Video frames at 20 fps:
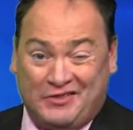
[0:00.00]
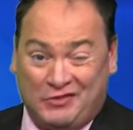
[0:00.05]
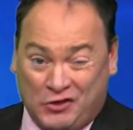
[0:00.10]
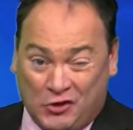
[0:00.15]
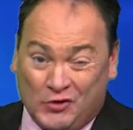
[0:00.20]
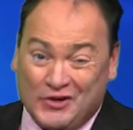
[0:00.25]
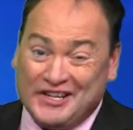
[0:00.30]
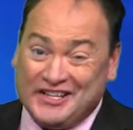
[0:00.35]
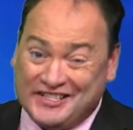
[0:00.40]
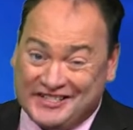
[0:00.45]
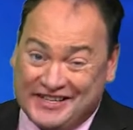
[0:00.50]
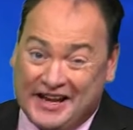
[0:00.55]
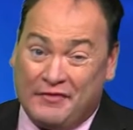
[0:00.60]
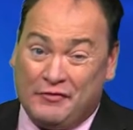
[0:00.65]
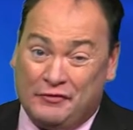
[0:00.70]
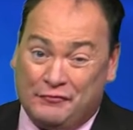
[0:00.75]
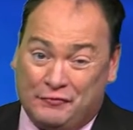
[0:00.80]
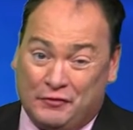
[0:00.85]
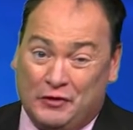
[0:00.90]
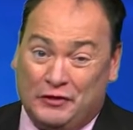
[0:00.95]

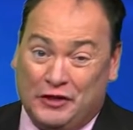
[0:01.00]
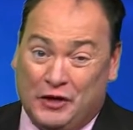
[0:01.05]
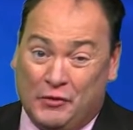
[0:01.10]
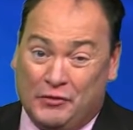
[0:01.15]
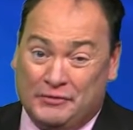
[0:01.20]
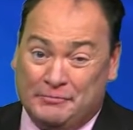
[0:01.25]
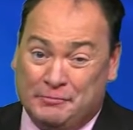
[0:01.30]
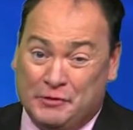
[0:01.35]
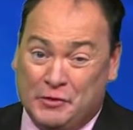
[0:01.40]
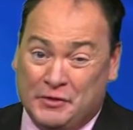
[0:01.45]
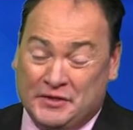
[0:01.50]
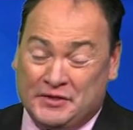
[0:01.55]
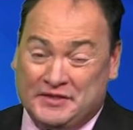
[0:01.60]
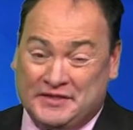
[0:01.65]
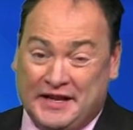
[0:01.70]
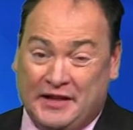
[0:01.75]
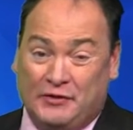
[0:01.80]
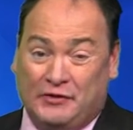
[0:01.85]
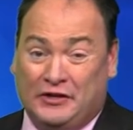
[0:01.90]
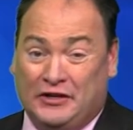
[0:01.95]
37 for low in
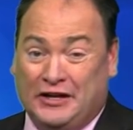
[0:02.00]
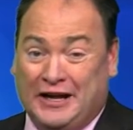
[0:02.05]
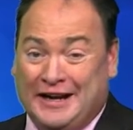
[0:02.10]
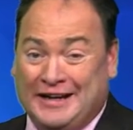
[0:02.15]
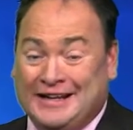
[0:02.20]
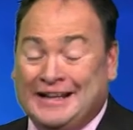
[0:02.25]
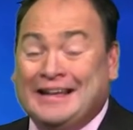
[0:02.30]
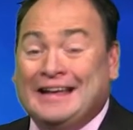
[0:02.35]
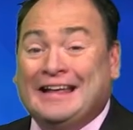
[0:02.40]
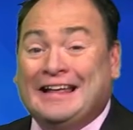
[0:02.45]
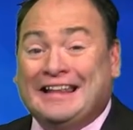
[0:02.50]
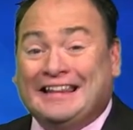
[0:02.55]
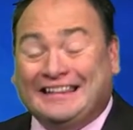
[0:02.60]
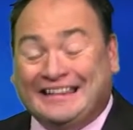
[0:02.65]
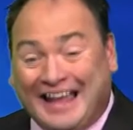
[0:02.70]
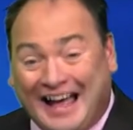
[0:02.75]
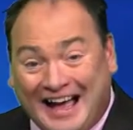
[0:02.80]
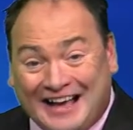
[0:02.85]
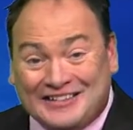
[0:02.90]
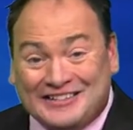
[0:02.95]
Pocatello tonight.
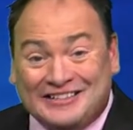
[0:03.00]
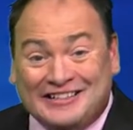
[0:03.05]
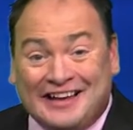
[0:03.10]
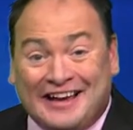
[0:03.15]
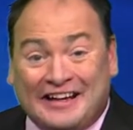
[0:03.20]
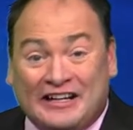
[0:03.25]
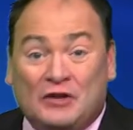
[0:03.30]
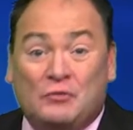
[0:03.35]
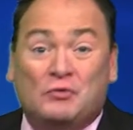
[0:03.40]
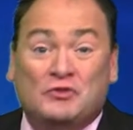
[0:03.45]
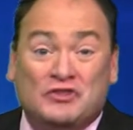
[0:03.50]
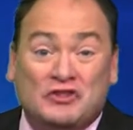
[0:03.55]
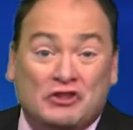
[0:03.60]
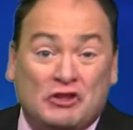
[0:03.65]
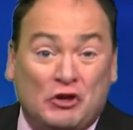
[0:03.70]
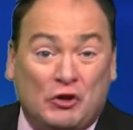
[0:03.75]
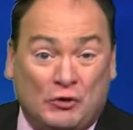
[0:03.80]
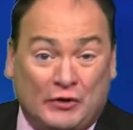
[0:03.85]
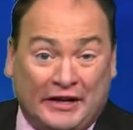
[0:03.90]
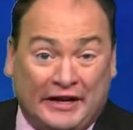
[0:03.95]
Last night it was
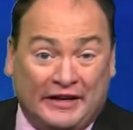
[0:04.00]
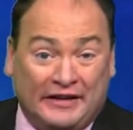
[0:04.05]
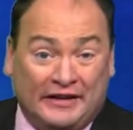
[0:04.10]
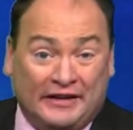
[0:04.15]
30.